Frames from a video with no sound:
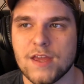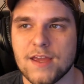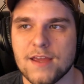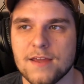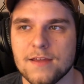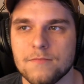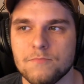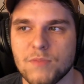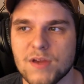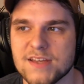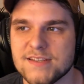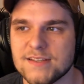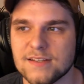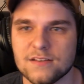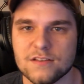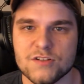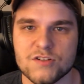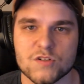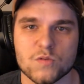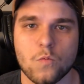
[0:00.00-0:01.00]
they
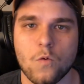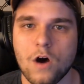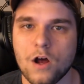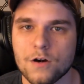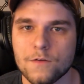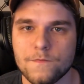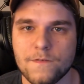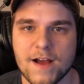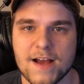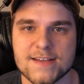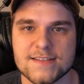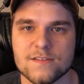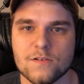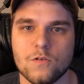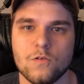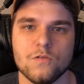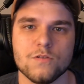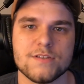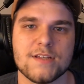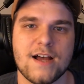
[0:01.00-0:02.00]
basically just water fast the
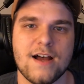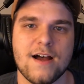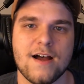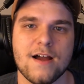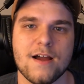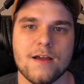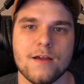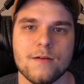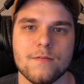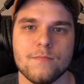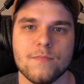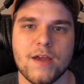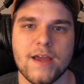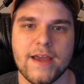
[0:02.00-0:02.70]
whole time.